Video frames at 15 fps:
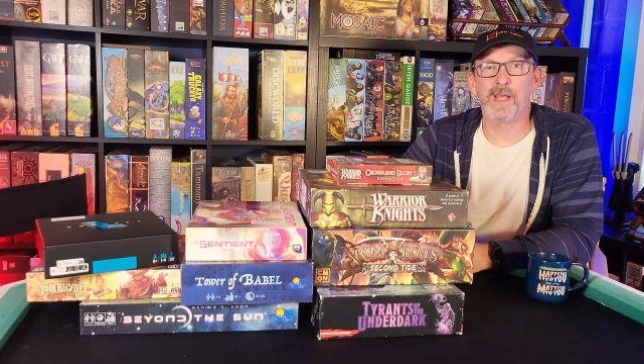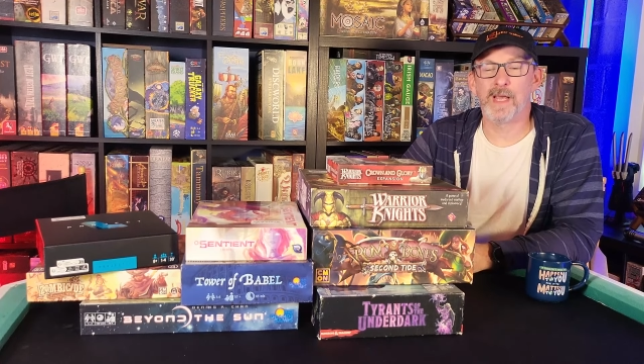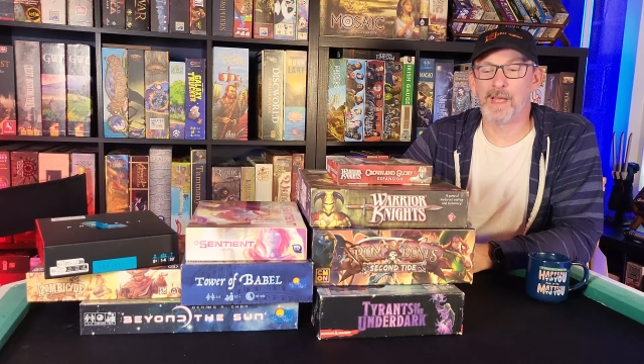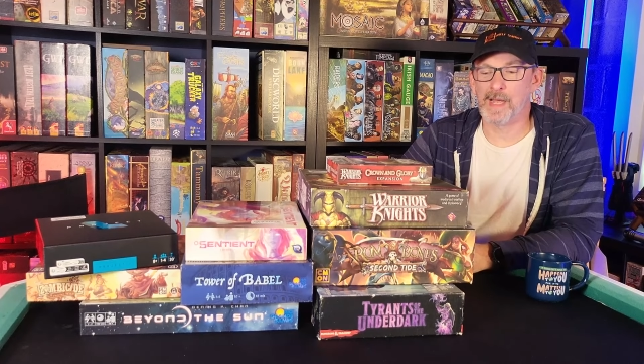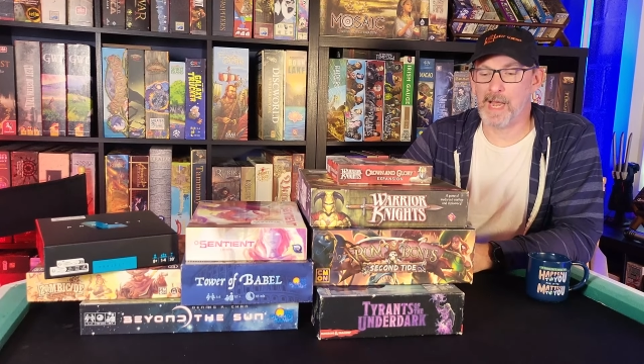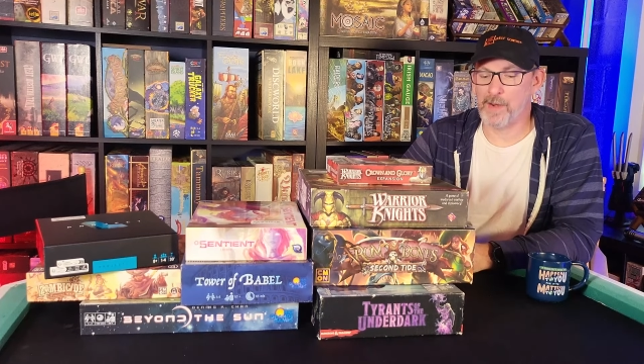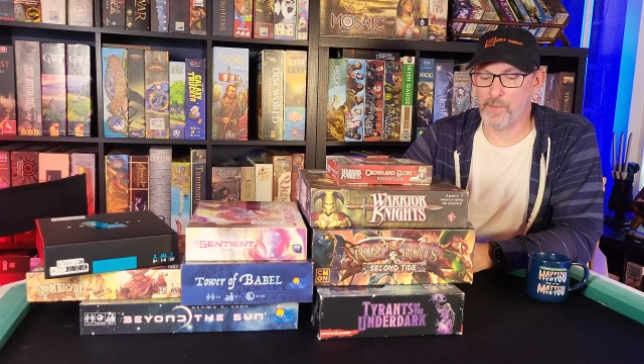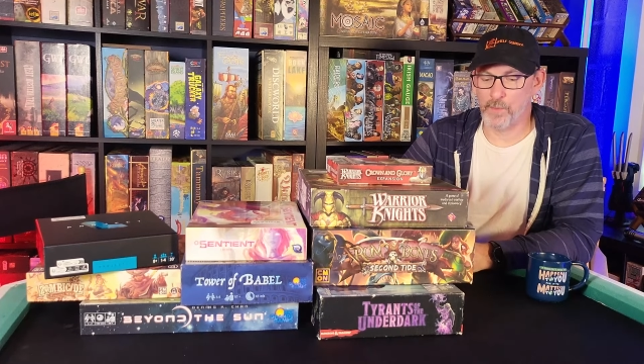
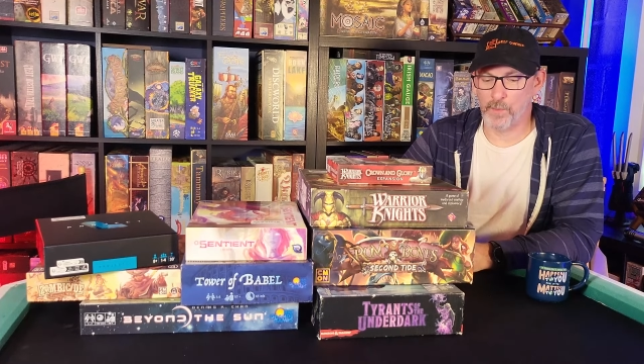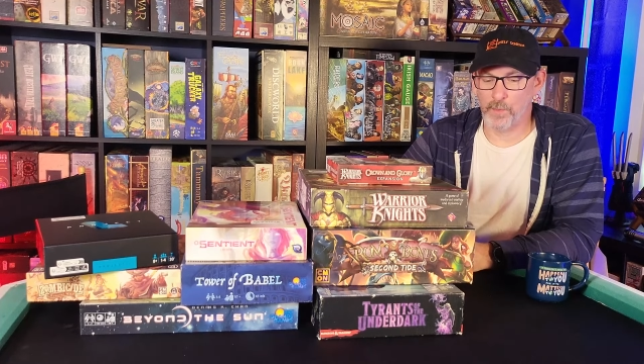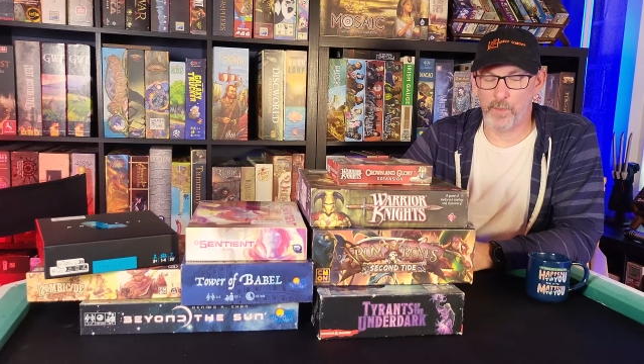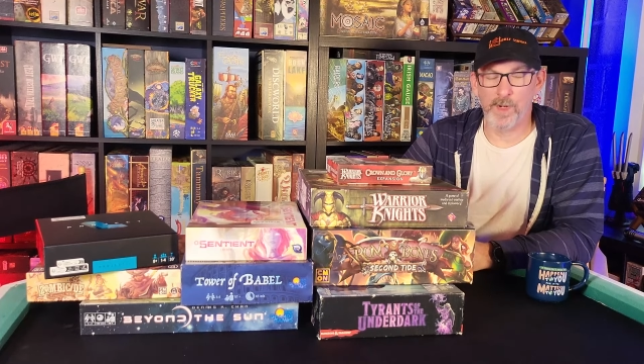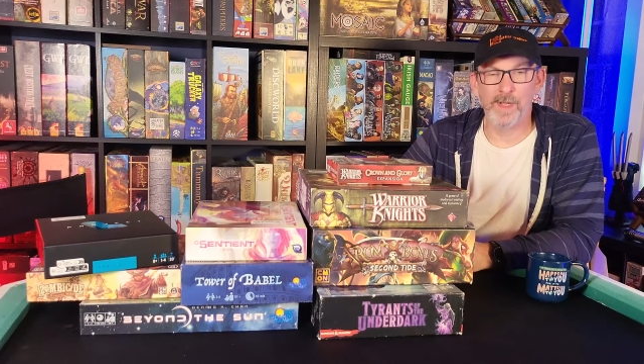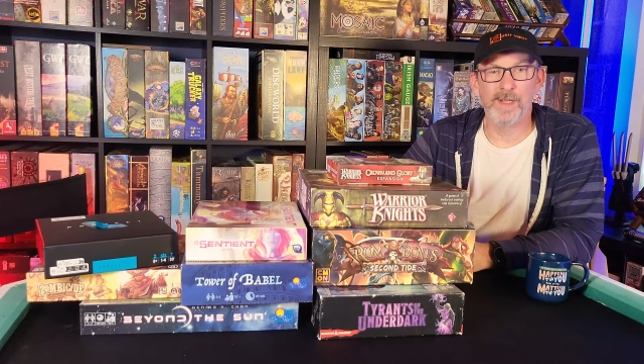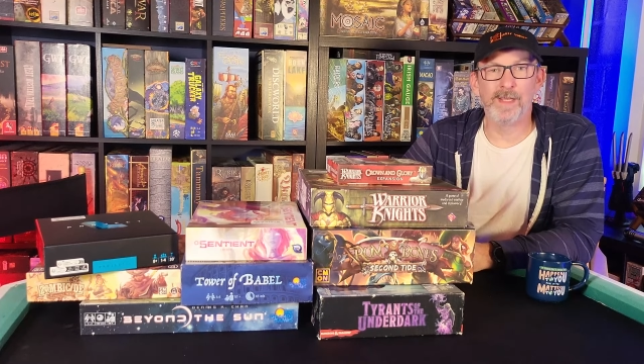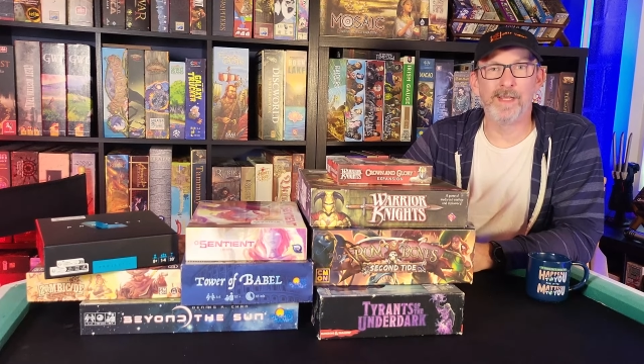I
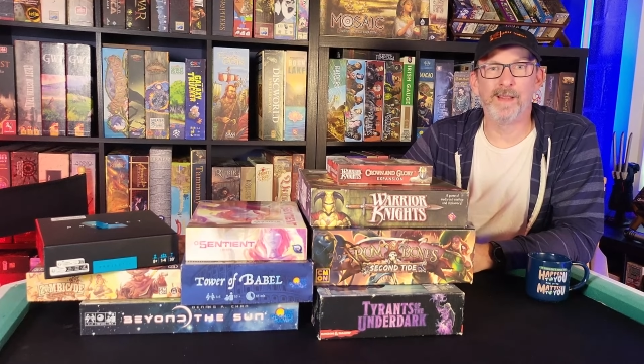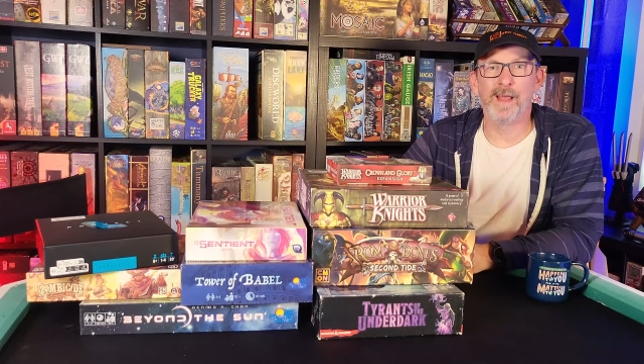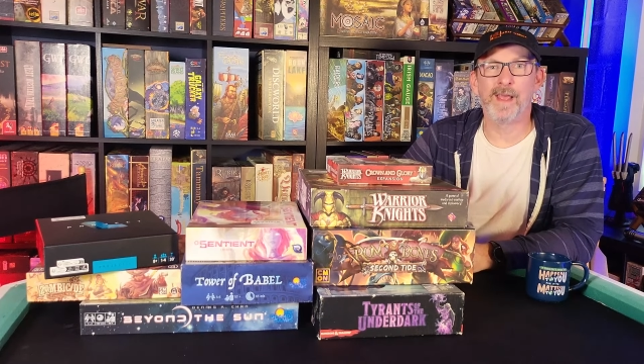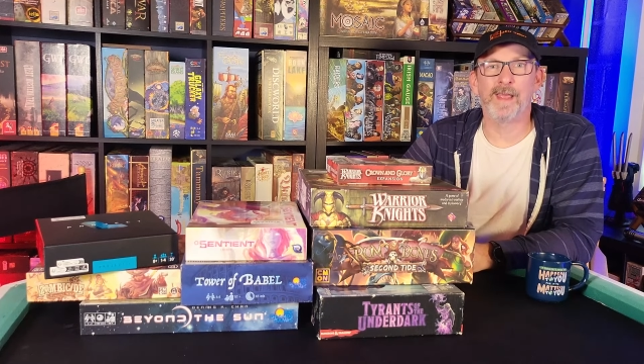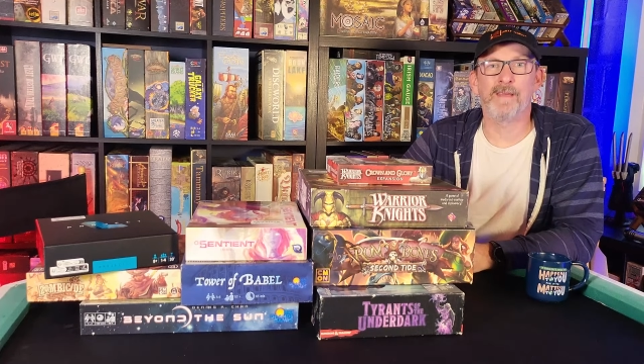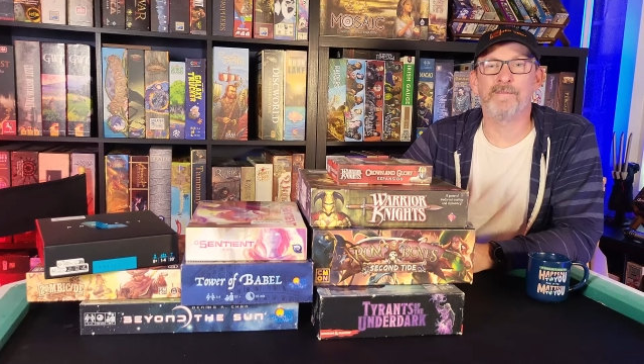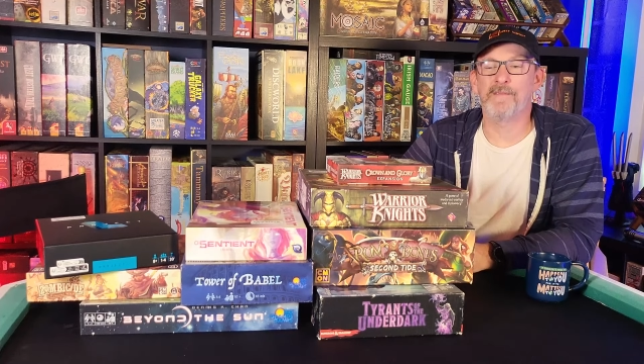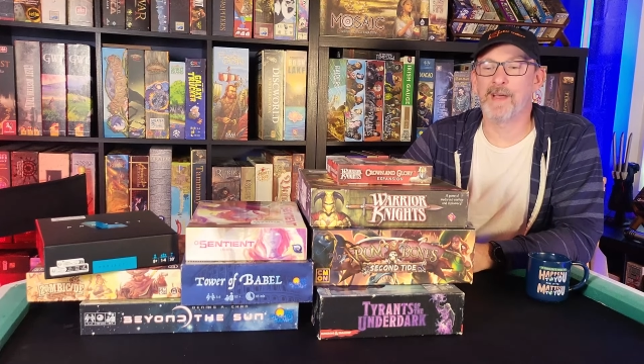really
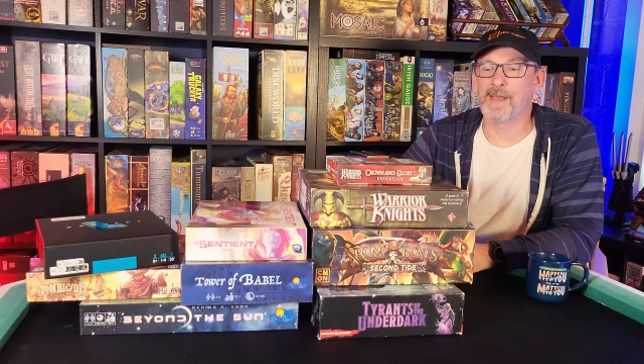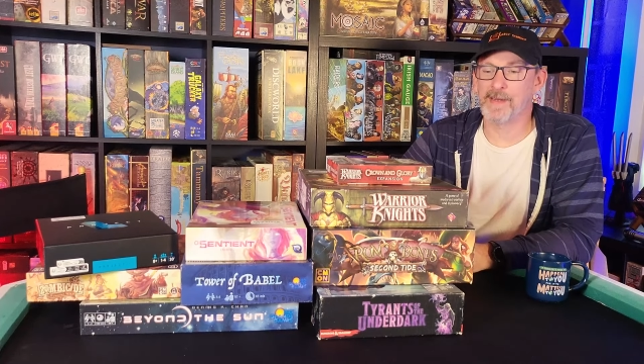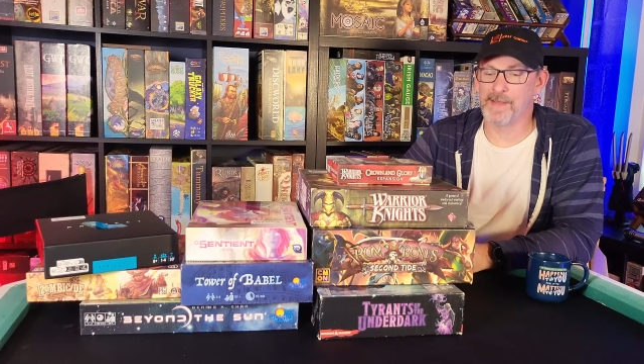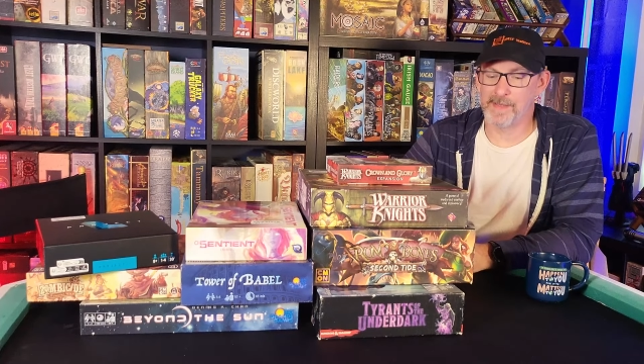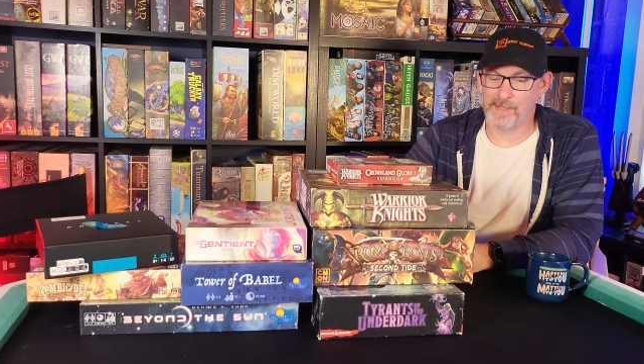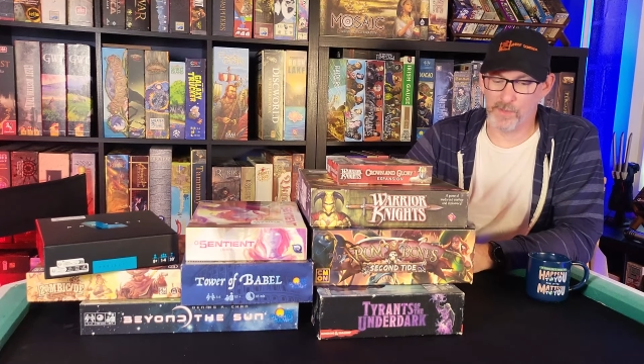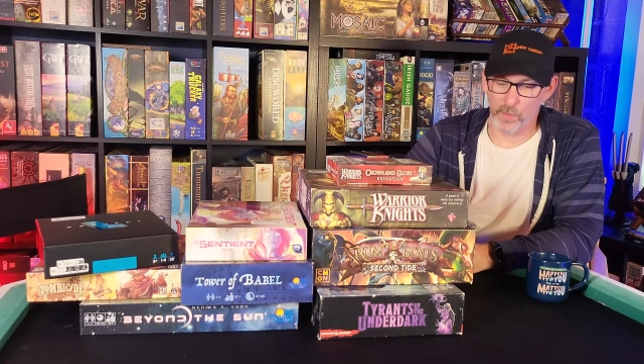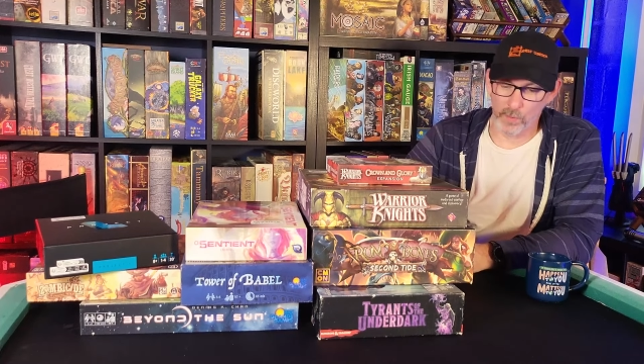like finding
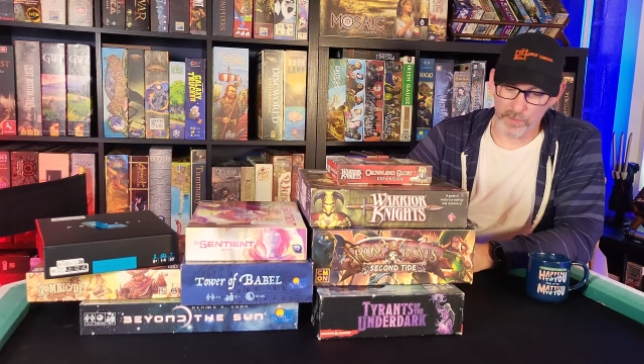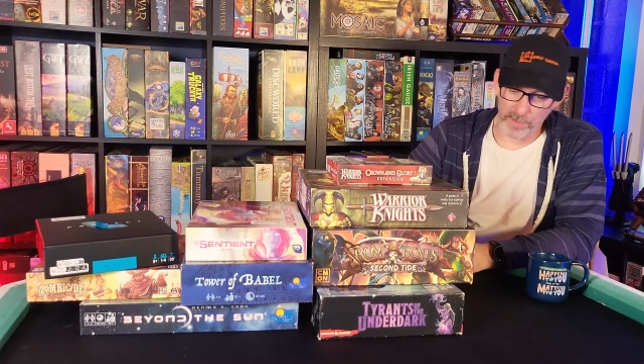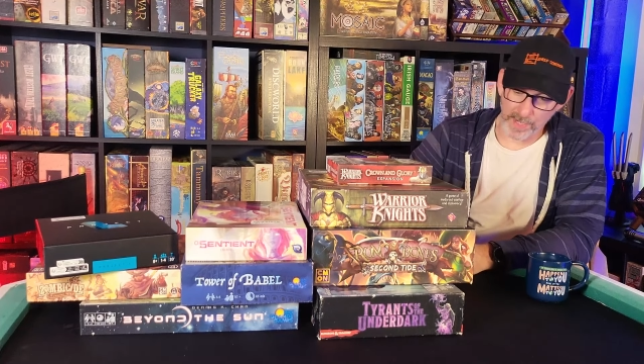these older